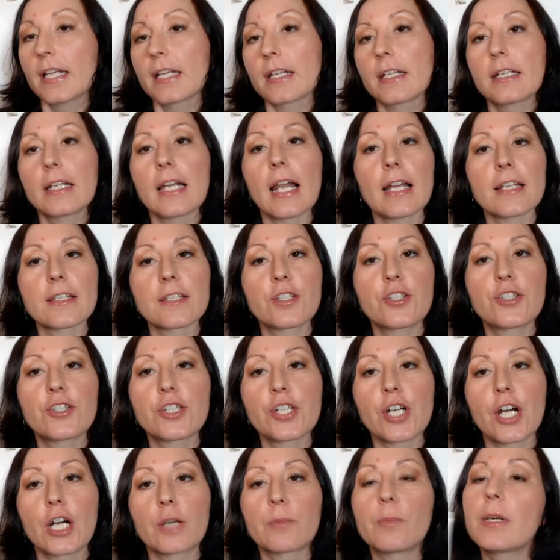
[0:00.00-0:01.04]
glass
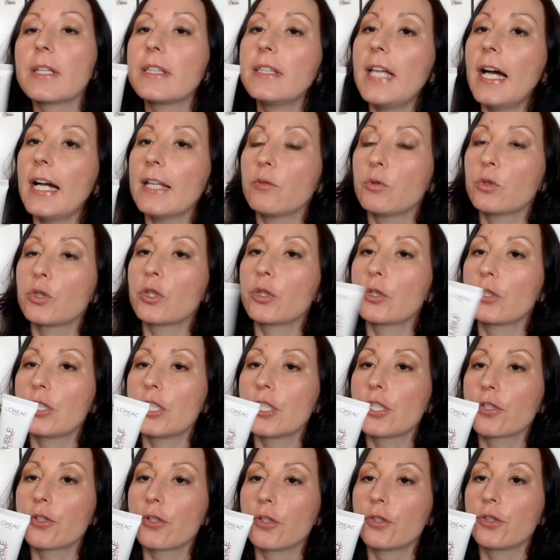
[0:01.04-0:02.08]
jar, but that one got
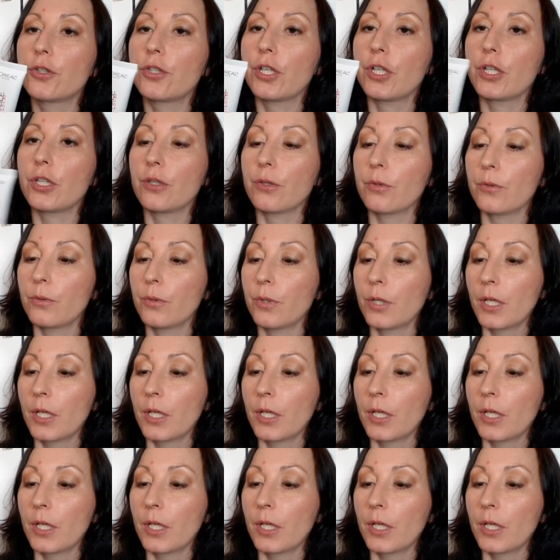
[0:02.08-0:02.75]
discontinued.